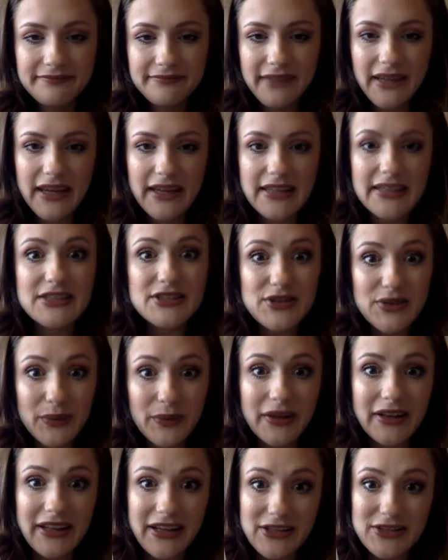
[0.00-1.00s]
Yeah, it's
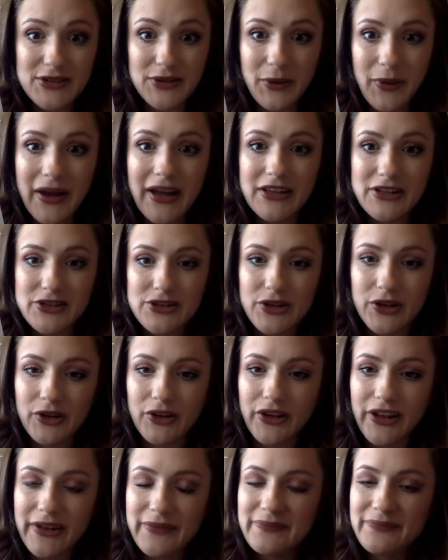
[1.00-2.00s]
3D, so go ahead and
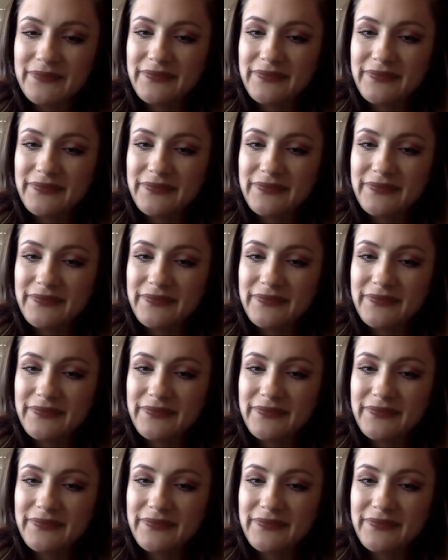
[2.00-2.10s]
circle it.